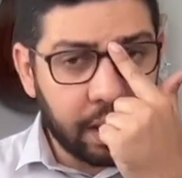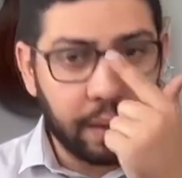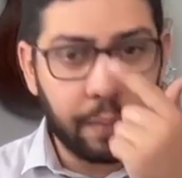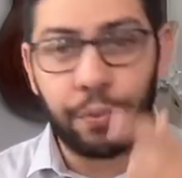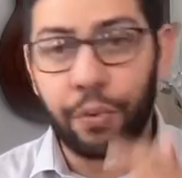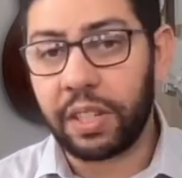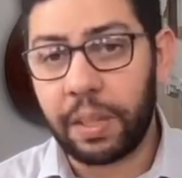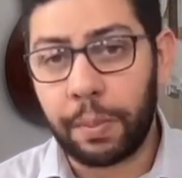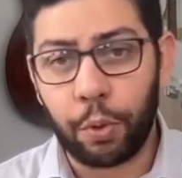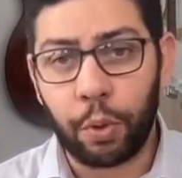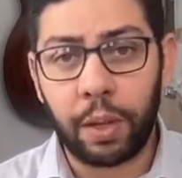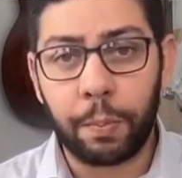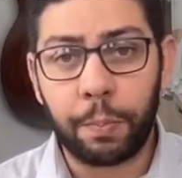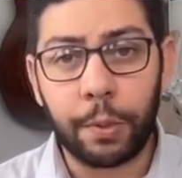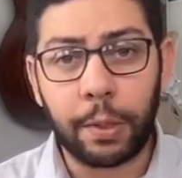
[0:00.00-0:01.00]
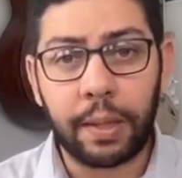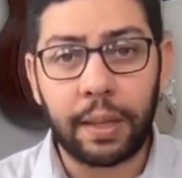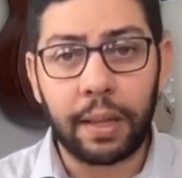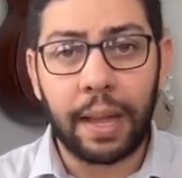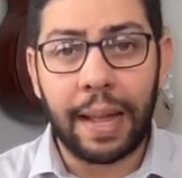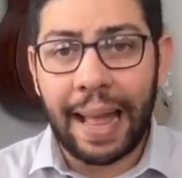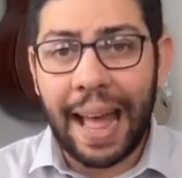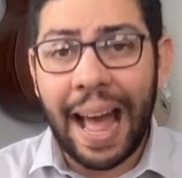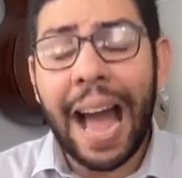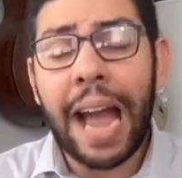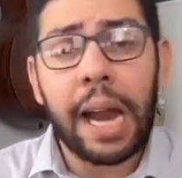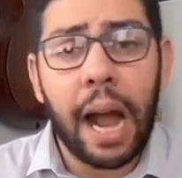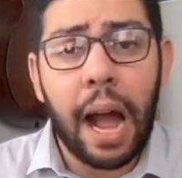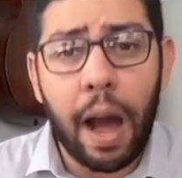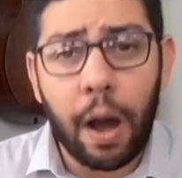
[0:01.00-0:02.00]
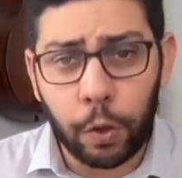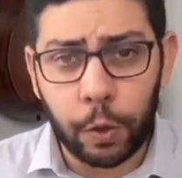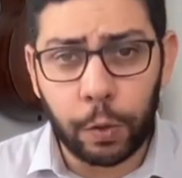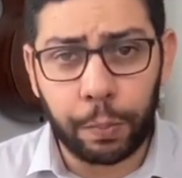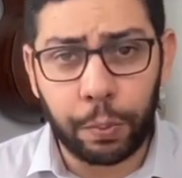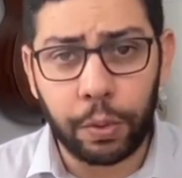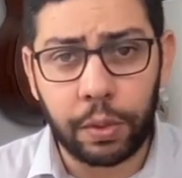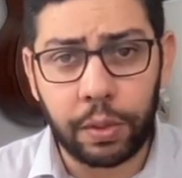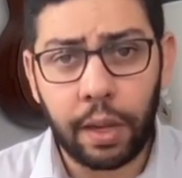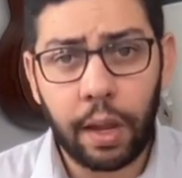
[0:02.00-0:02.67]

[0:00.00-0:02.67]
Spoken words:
For example, you can put a high output